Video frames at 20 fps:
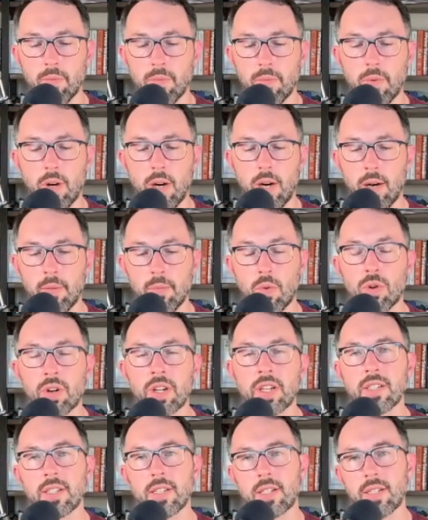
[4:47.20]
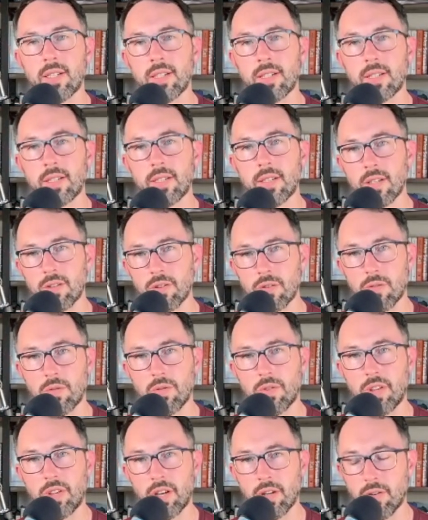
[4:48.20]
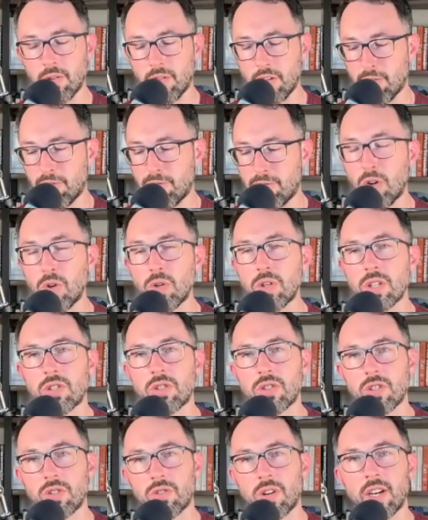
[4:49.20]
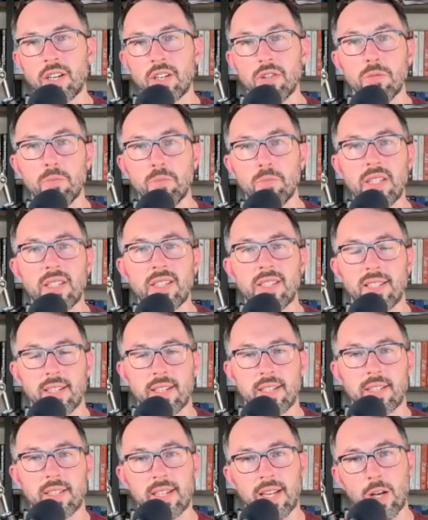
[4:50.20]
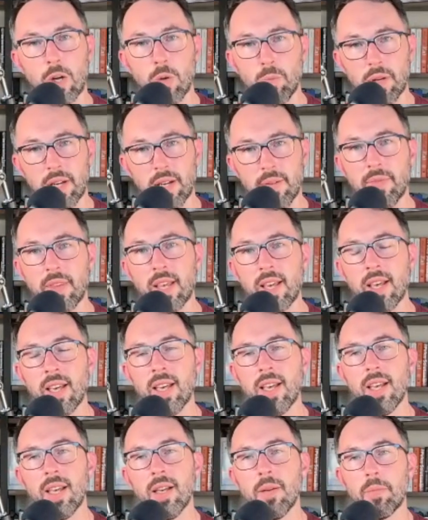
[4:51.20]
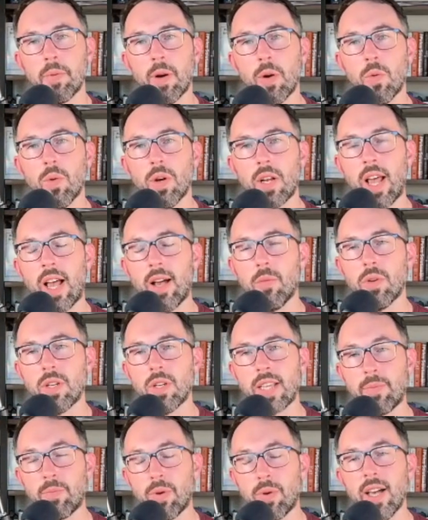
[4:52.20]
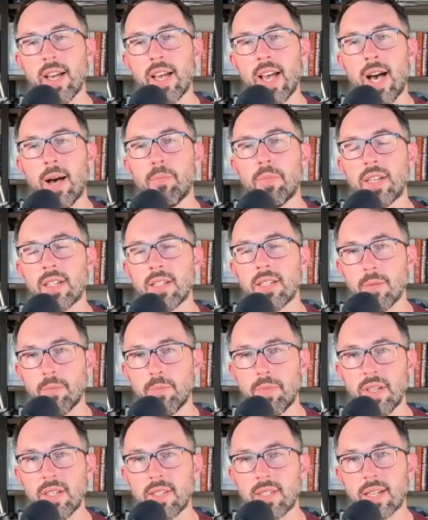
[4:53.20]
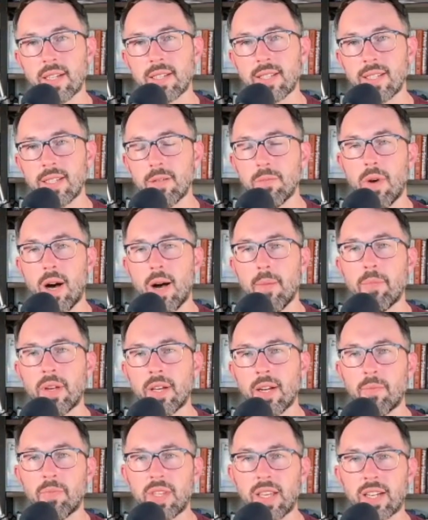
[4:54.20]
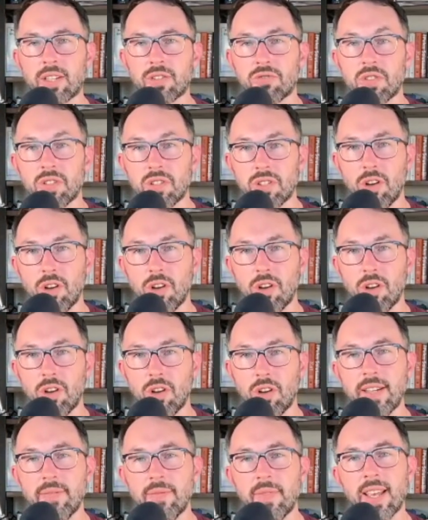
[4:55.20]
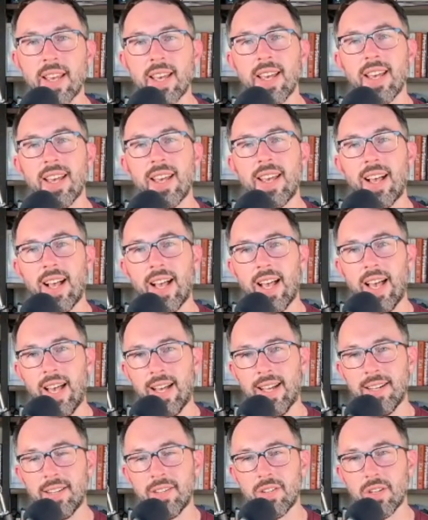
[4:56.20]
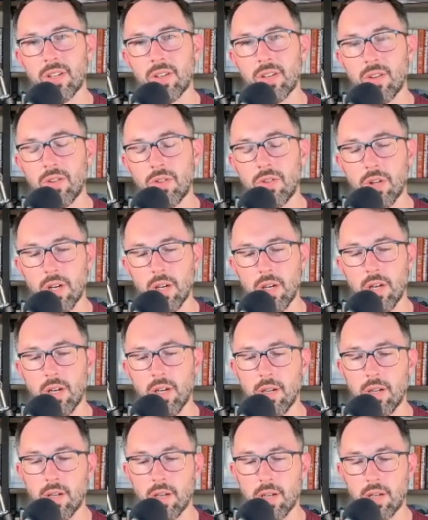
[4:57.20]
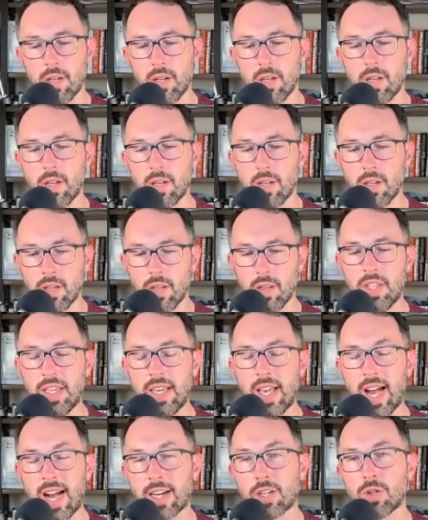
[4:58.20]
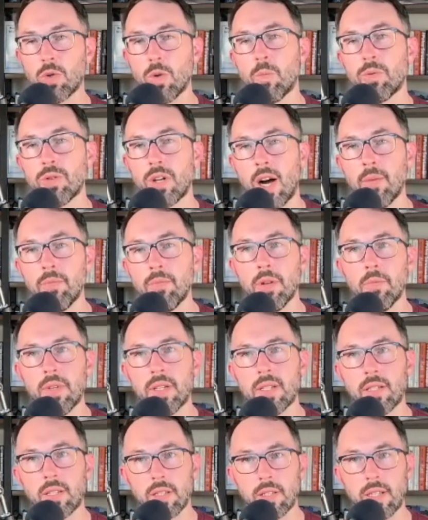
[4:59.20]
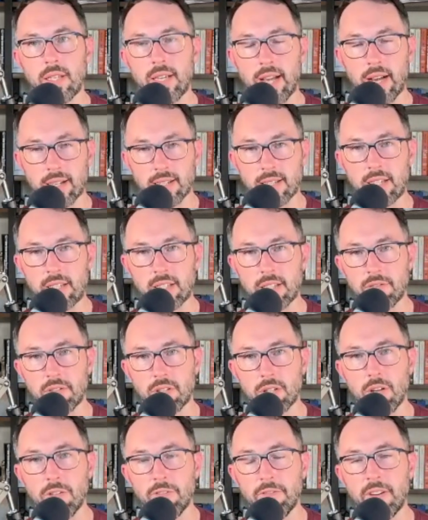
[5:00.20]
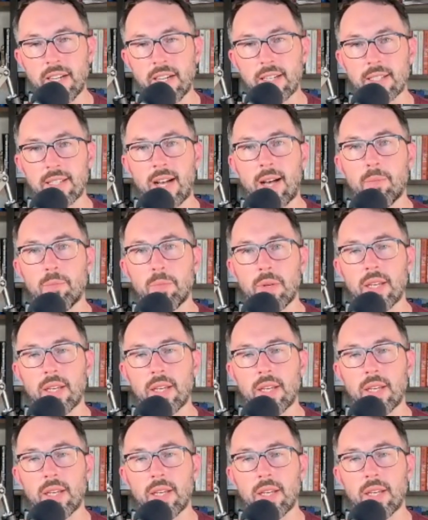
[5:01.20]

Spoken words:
morning sickness, they're focused on trying to use B6 to help it. But what is probably happening is the B6 is mopping up the extra sulfite, and the the actual problem is the excess of sulfite is not being